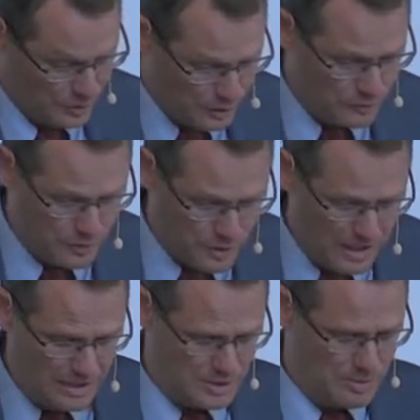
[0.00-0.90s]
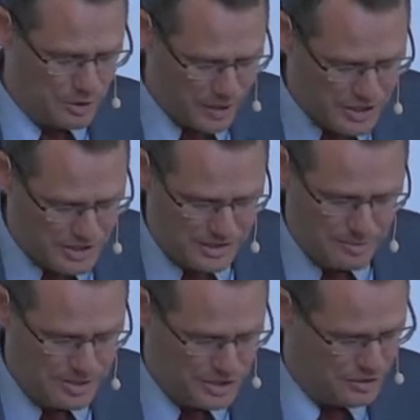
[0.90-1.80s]
to look for ways. Be
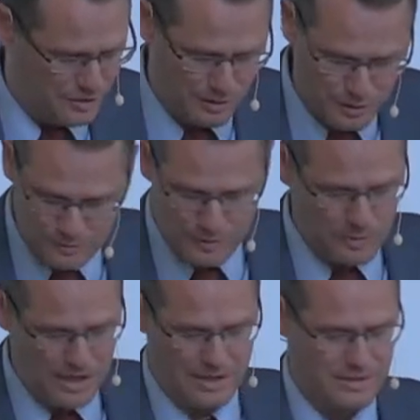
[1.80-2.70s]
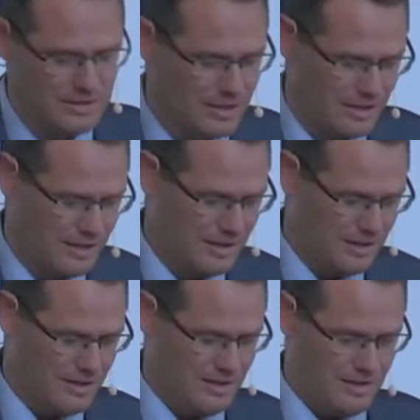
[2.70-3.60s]
graciously missional, look for ways
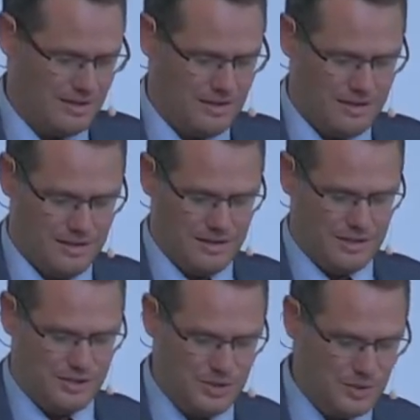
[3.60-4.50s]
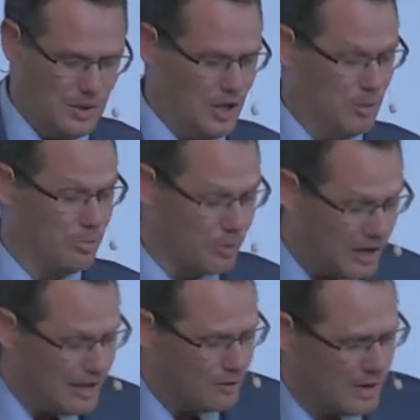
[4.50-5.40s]
to
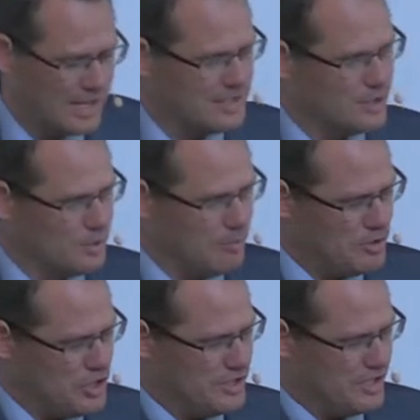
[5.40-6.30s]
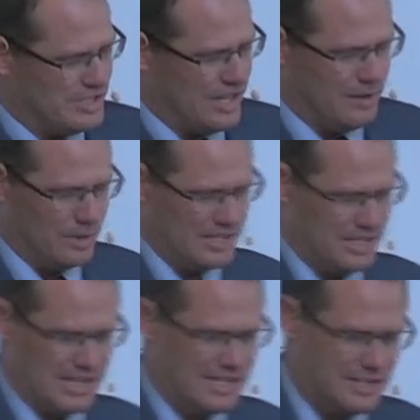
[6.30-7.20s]
bring rest. This is what Jesus said when he
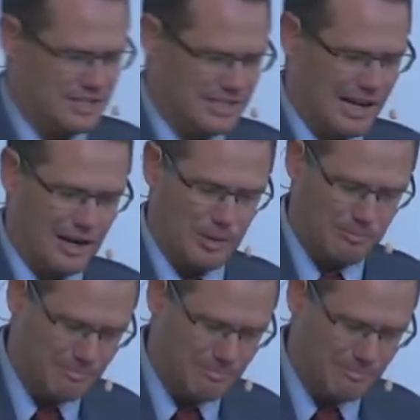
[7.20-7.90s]
says, I desire